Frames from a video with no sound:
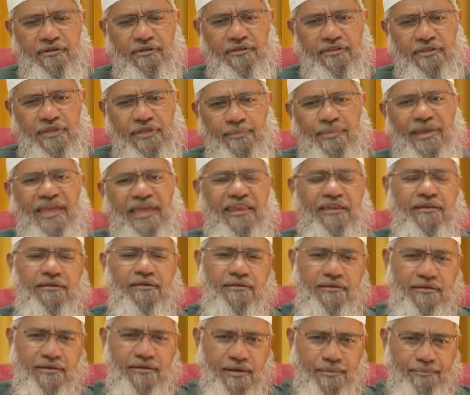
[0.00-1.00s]
the
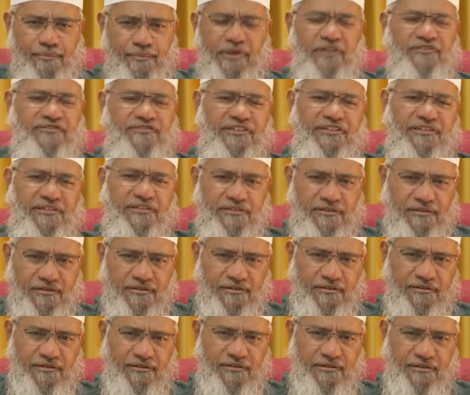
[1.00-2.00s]
main person
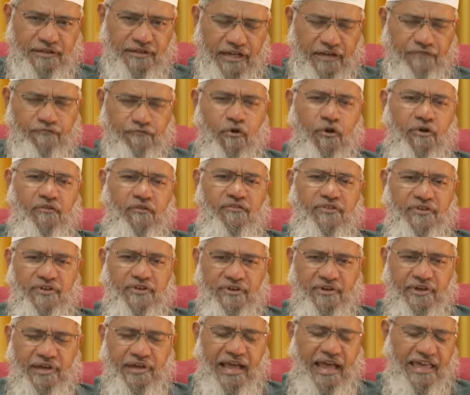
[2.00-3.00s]
involved,
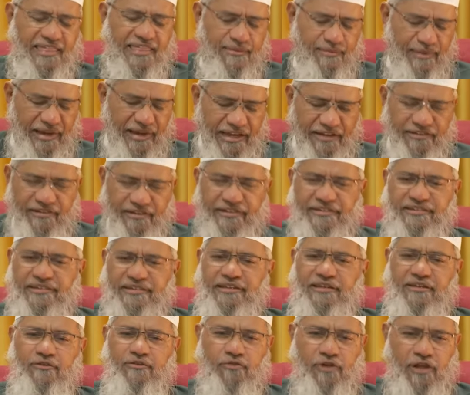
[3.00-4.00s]
as the main
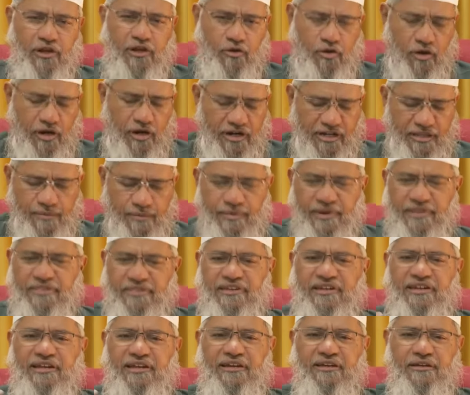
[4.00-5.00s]
trustee, you can call it the
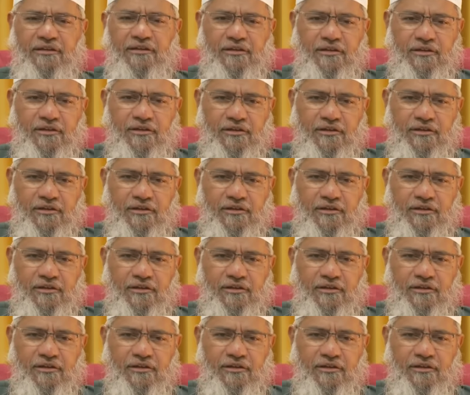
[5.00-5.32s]
president,